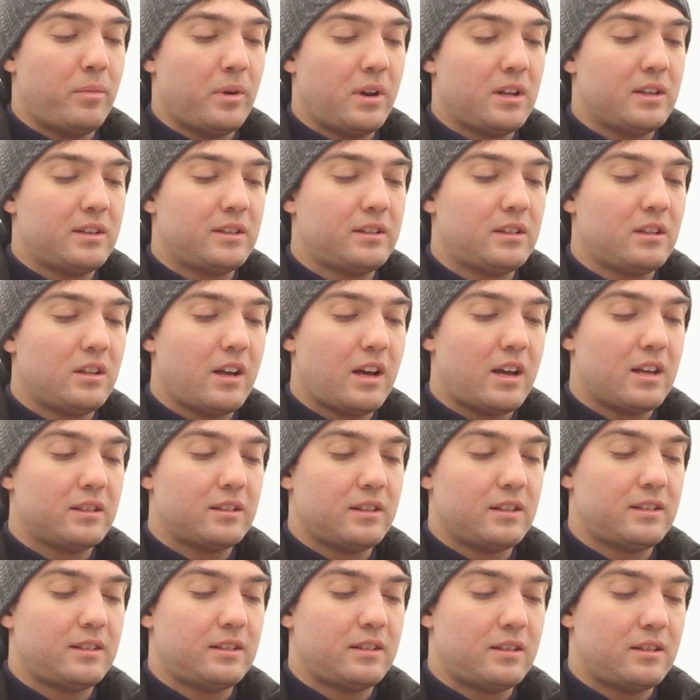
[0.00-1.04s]
But it still
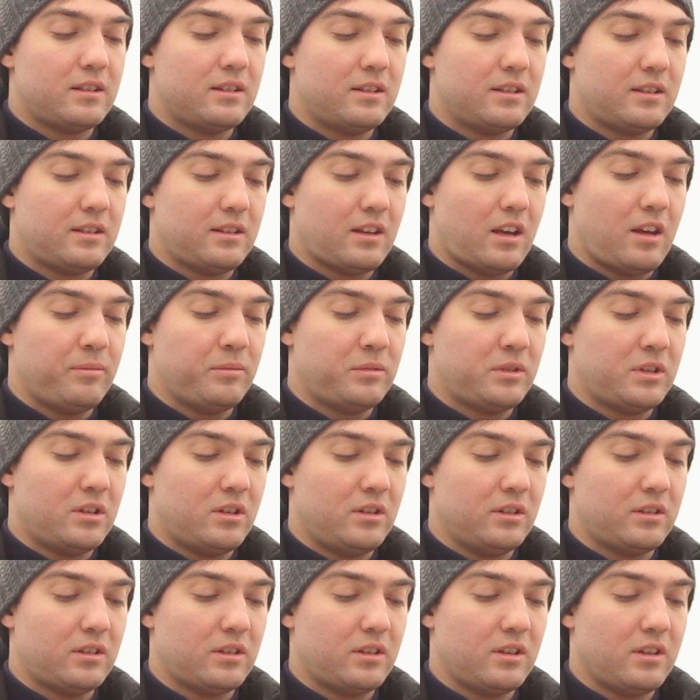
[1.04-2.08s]
has the same
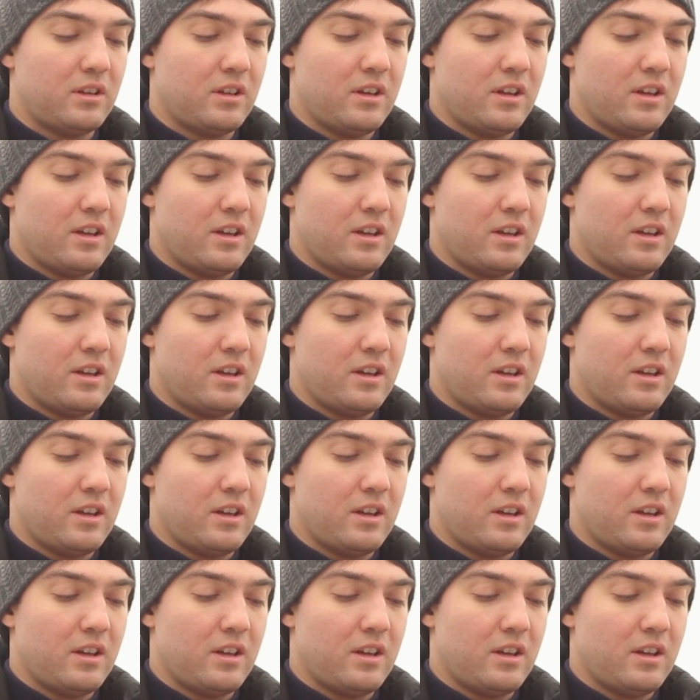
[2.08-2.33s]
tilt